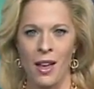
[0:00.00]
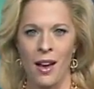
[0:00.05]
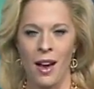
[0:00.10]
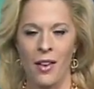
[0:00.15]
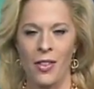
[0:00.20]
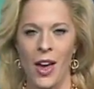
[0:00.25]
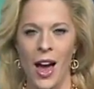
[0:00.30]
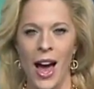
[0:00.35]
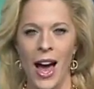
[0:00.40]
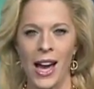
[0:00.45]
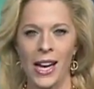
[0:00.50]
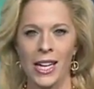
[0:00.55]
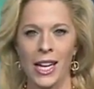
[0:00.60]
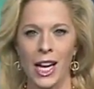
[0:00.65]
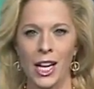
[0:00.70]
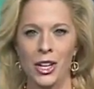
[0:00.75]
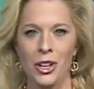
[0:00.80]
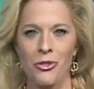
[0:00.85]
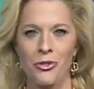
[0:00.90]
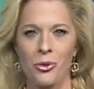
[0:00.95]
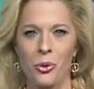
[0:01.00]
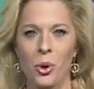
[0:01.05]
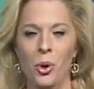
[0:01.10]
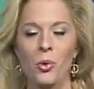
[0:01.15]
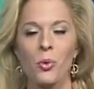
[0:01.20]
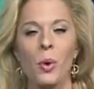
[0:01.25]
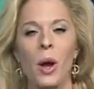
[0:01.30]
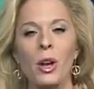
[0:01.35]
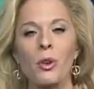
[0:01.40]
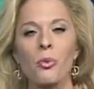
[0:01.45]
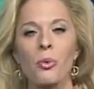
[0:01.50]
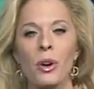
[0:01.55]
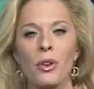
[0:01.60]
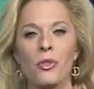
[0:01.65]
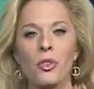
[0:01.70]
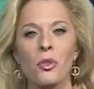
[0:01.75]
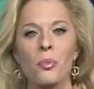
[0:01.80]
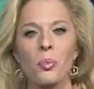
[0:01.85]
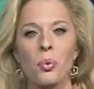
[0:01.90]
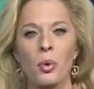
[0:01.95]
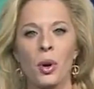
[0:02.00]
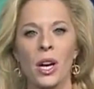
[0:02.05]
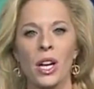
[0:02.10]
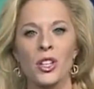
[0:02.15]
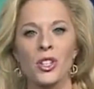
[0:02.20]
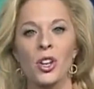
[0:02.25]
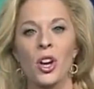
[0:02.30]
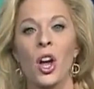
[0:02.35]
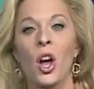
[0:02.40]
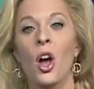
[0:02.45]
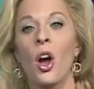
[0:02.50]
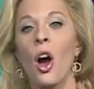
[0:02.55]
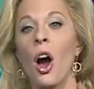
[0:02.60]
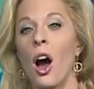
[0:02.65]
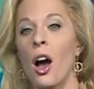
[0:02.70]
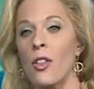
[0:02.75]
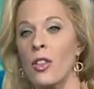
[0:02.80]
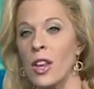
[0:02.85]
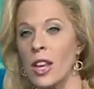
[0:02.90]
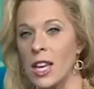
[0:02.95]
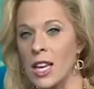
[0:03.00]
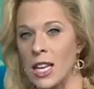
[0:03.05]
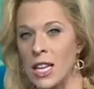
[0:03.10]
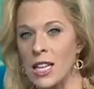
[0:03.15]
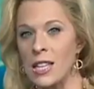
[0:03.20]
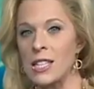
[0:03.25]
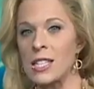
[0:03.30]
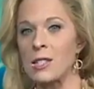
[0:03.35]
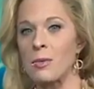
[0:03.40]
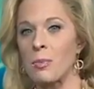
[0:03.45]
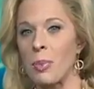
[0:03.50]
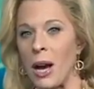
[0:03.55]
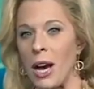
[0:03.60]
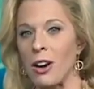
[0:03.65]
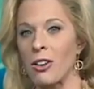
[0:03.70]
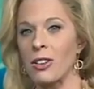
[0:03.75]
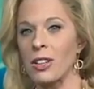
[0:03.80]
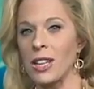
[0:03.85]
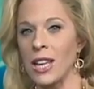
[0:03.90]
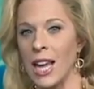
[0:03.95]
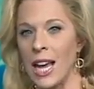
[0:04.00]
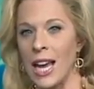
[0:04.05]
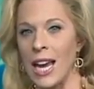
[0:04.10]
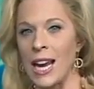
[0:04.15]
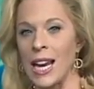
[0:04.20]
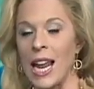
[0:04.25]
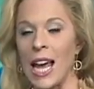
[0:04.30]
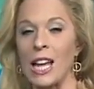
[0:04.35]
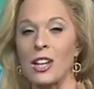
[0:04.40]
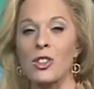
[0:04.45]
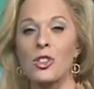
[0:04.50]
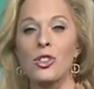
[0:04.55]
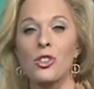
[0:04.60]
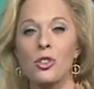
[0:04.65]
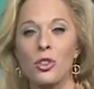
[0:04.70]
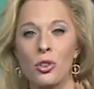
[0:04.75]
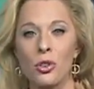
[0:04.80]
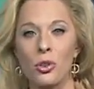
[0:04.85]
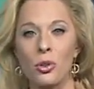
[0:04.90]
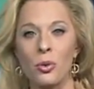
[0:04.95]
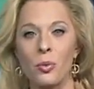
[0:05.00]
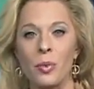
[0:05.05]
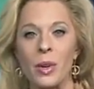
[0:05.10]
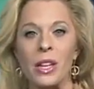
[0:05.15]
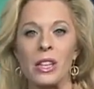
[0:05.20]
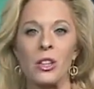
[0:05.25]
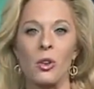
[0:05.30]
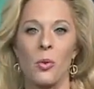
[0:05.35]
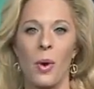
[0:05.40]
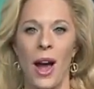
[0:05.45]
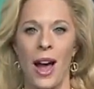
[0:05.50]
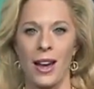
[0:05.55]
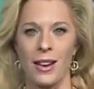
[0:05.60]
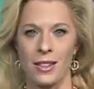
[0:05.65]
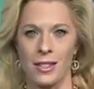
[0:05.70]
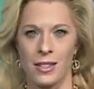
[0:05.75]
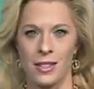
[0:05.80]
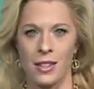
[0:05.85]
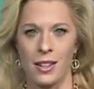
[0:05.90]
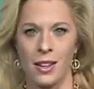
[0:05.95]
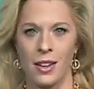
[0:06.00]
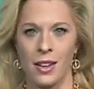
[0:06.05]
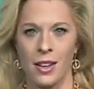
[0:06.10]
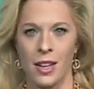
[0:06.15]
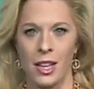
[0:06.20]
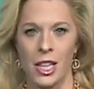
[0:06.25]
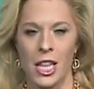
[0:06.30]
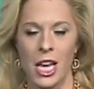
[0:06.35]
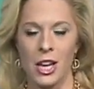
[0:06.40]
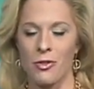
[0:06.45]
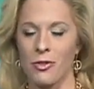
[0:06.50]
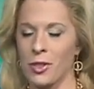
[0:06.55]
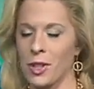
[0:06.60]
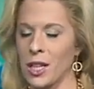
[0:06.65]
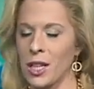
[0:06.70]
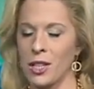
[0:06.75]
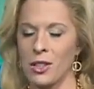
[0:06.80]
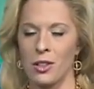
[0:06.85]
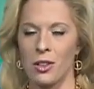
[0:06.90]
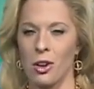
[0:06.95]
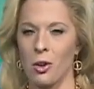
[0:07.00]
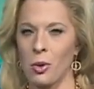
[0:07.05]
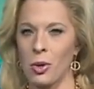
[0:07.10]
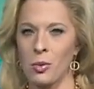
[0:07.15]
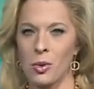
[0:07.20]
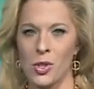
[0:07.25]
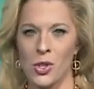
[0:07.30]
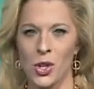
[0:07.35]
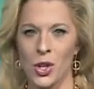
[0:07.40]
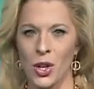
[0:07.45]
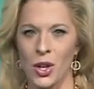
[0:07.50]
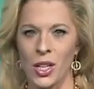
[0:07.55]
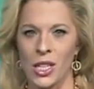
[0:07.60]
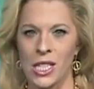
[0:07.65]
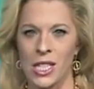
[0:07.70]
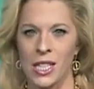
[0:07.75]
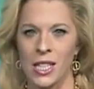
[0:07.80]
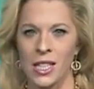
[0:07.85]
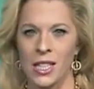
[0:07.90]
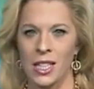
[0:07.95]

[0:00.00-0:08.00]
on the I-94 Red River Bridge on the eastbound lane and two in the west. Thankfully, no one was hurt.